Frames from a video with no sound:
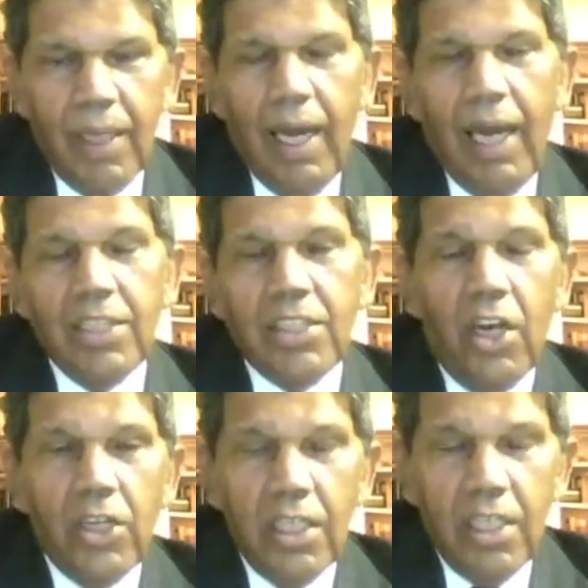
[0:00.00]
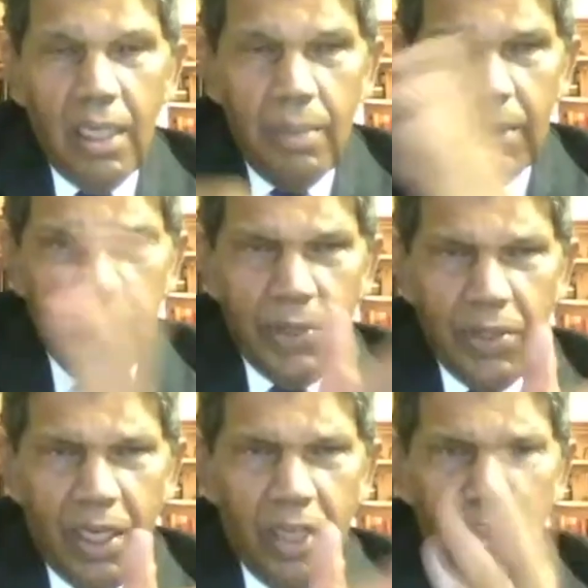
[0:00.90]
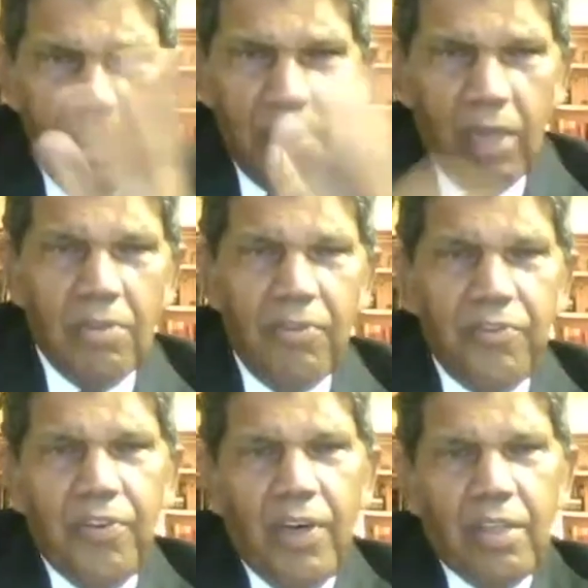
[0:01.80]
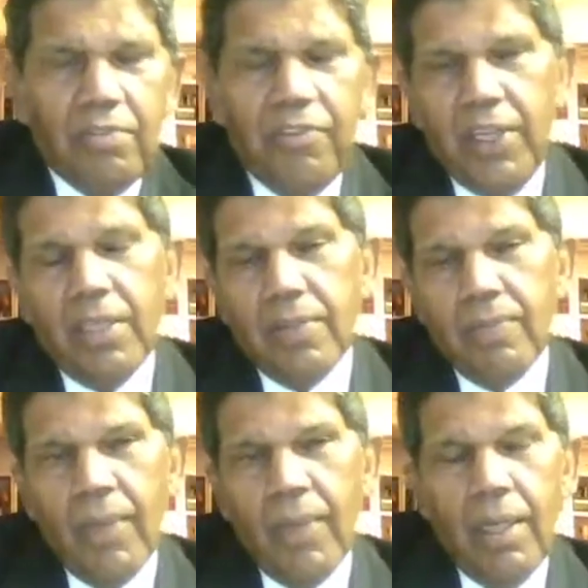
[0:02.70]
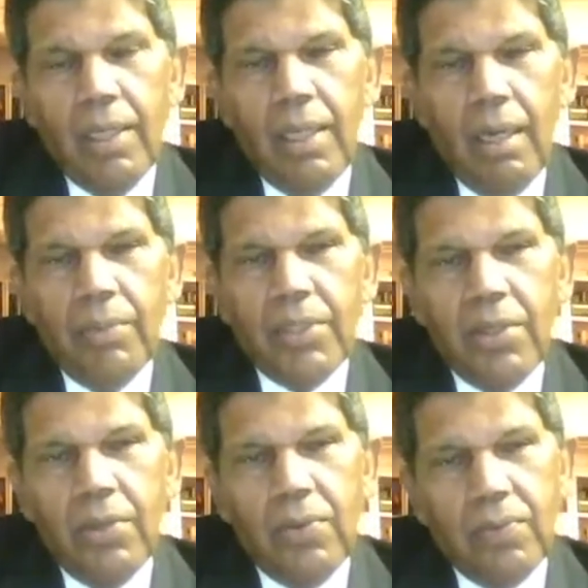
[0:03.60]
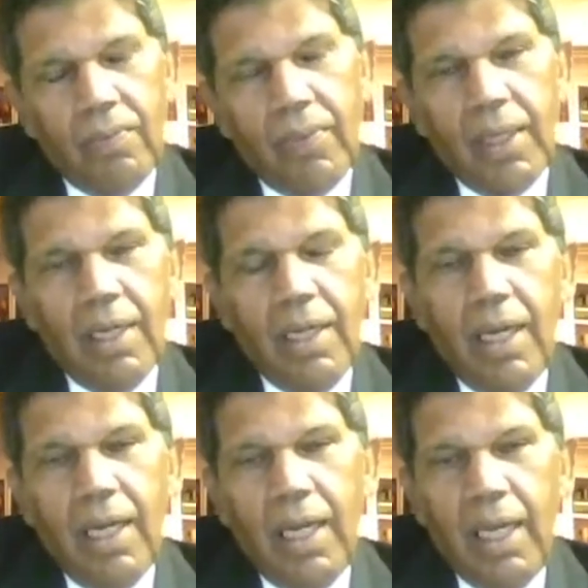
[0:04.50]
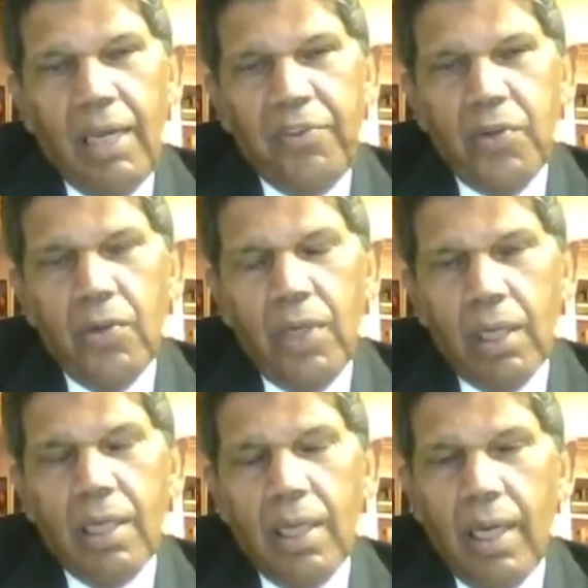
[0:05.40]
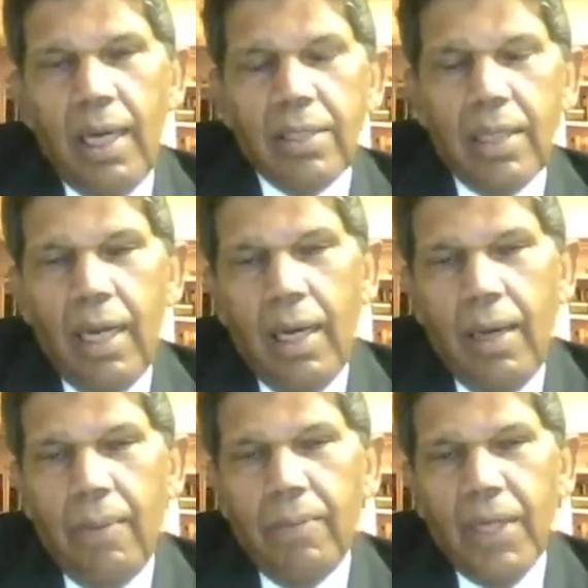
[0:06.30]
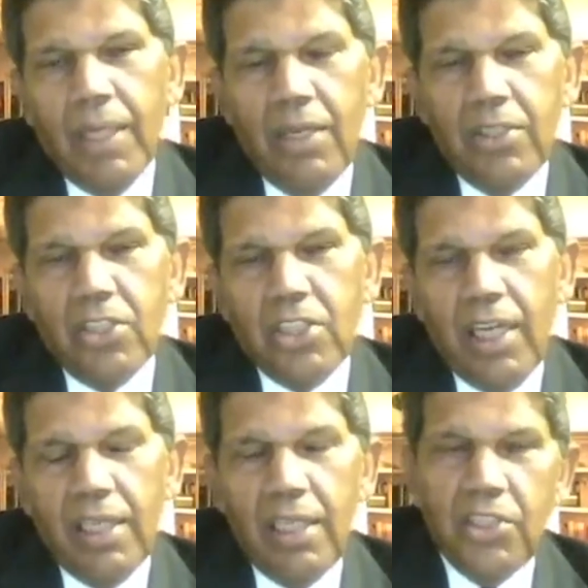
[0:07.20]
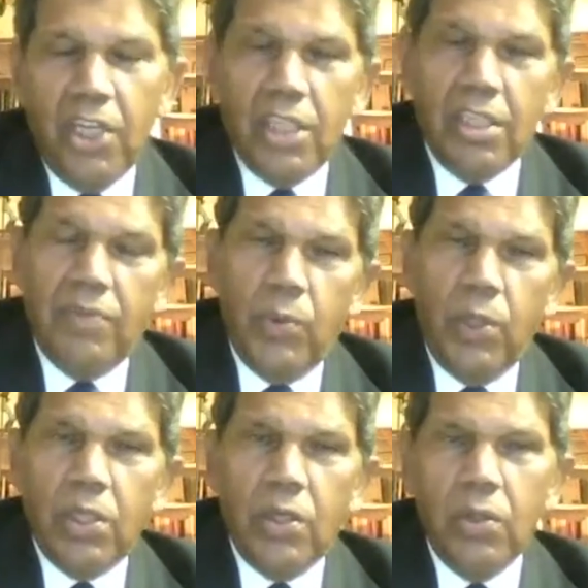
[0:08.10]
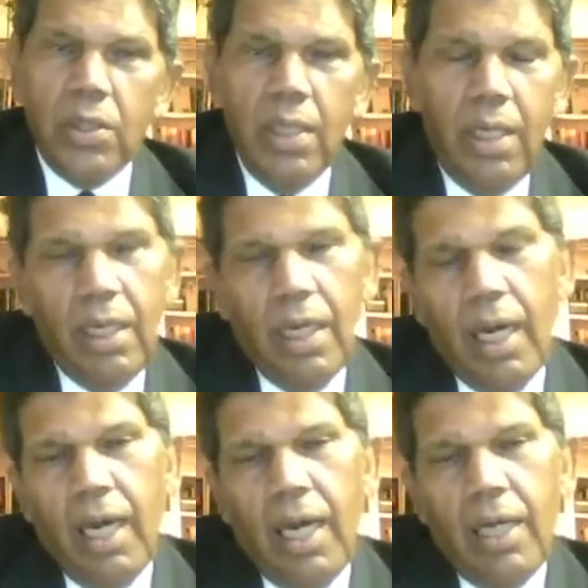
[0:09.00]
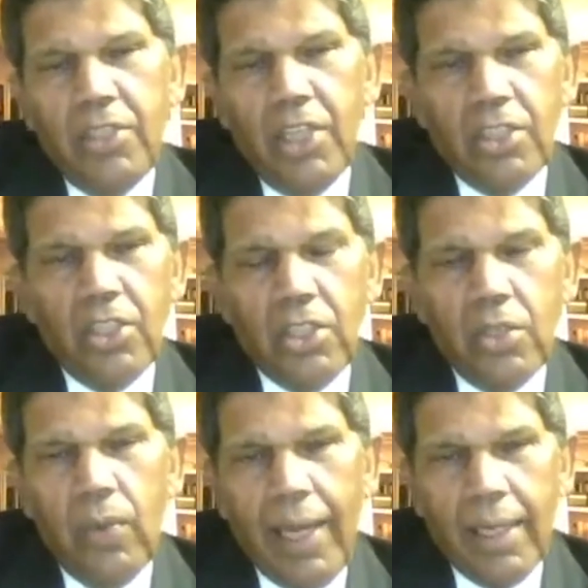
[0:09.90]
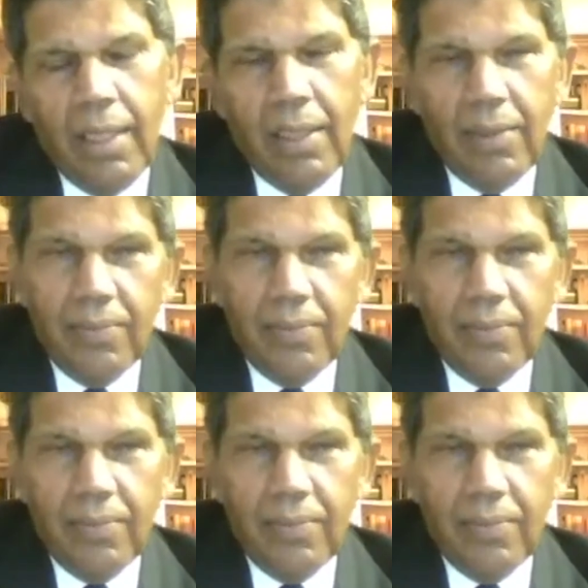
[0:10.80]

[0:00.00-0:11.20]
I started deliberately with your country out of fairness. Number two, if you look at, there's a Chinese judge of the World Court, Judge Su Hanking,